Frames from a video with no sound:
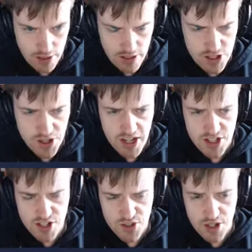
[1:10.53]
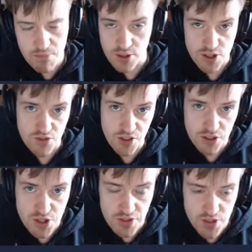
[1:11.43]
Right, so yeah, Death Skid Marks. If you've
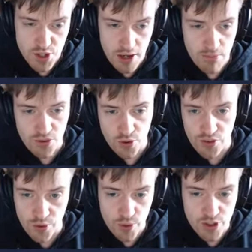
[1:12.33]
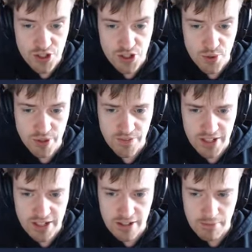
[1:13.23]
not seen this game before, if you weren't during
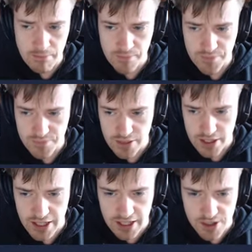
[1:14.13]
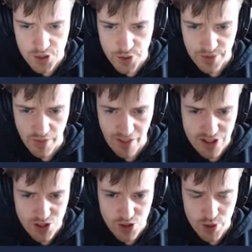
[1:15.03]
the, um, here during the
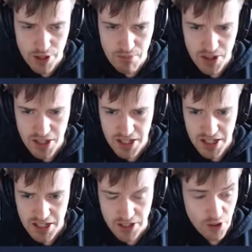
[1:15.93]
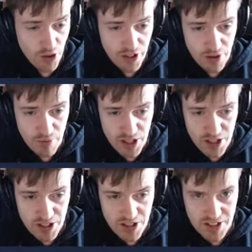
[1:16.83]
last stream, you can't hear me.